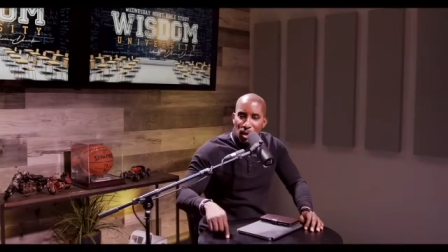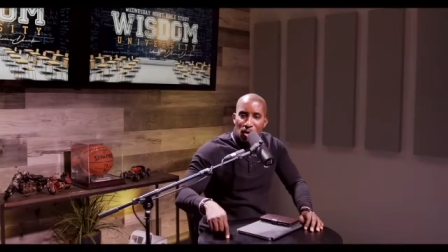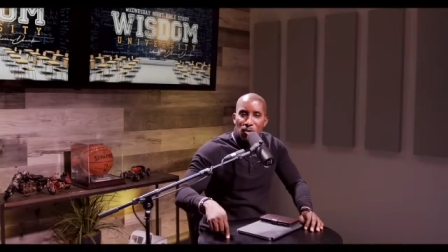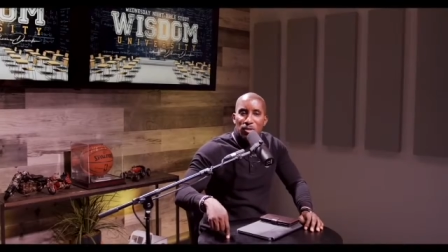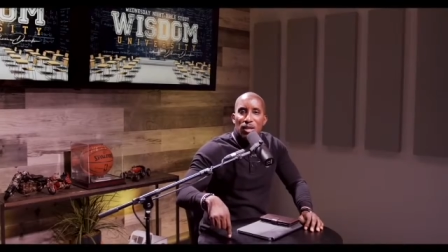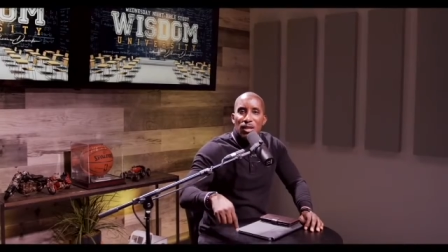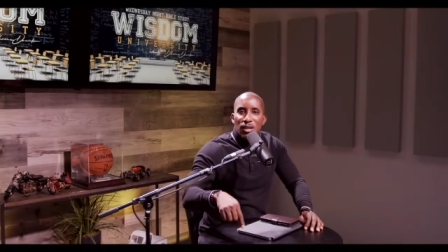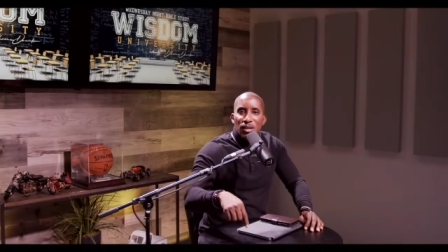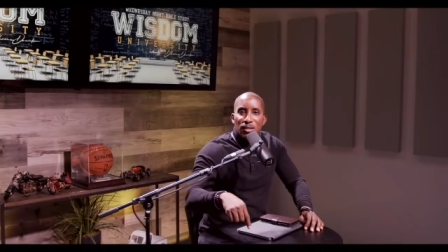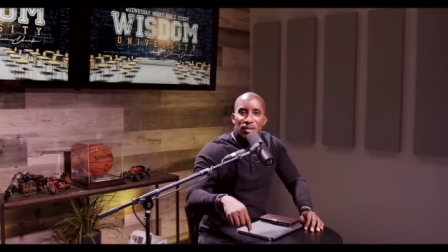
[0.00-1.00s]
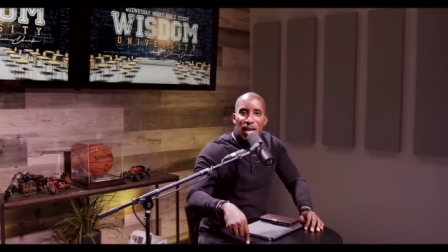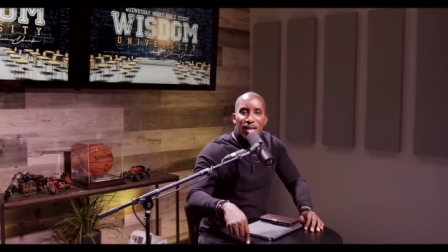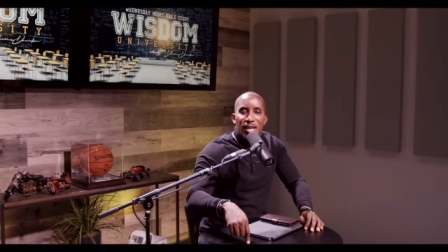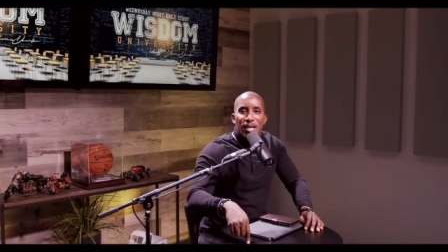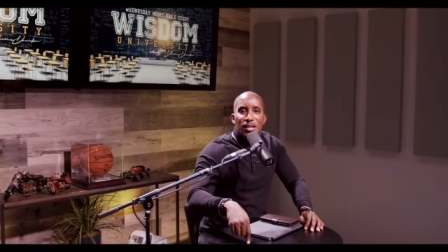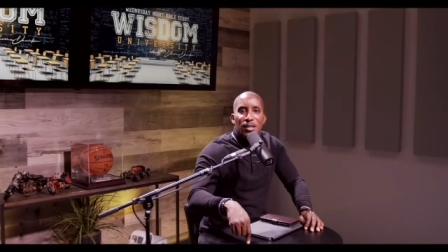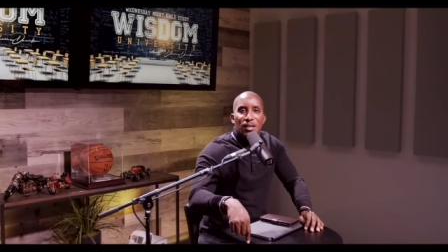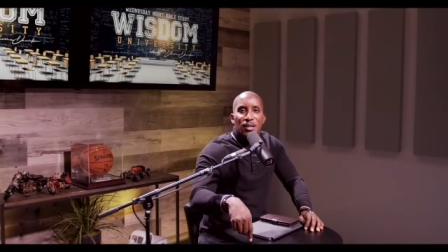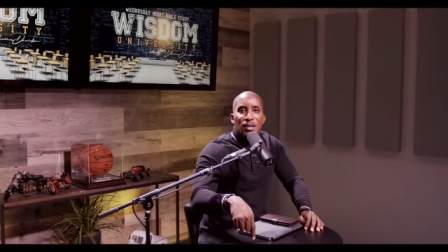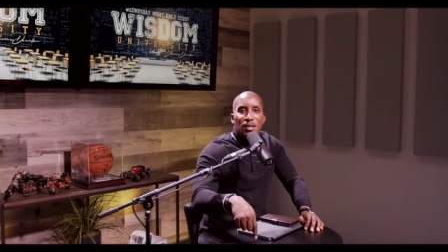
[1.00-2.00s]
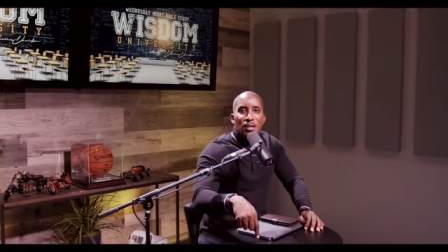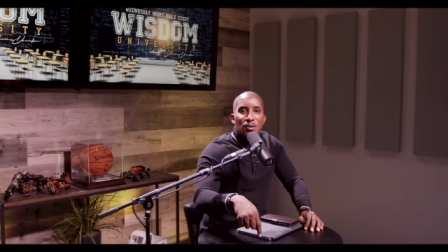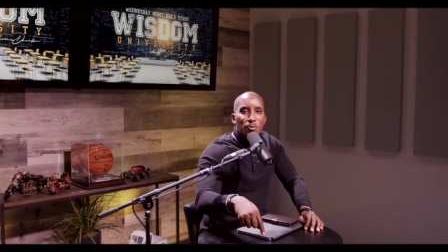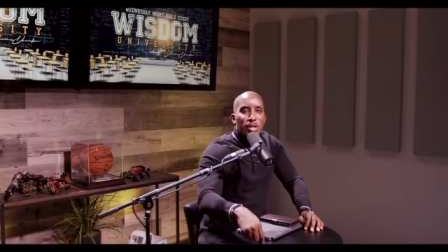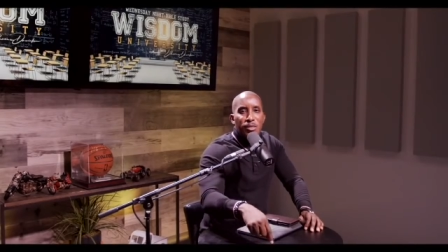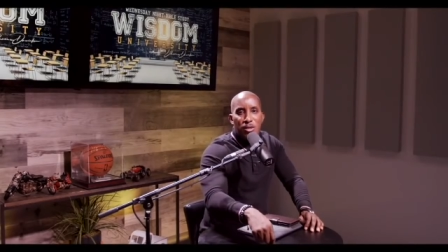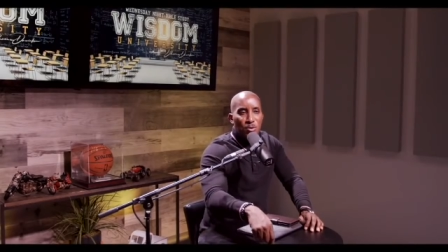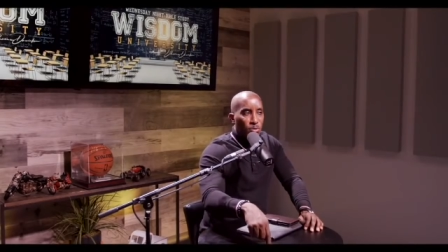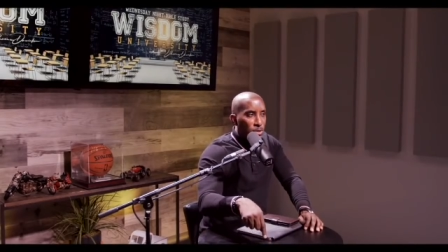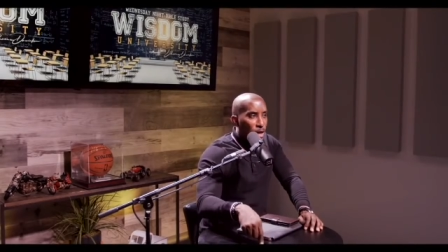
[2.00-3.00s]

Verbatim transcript: Don't take it with you.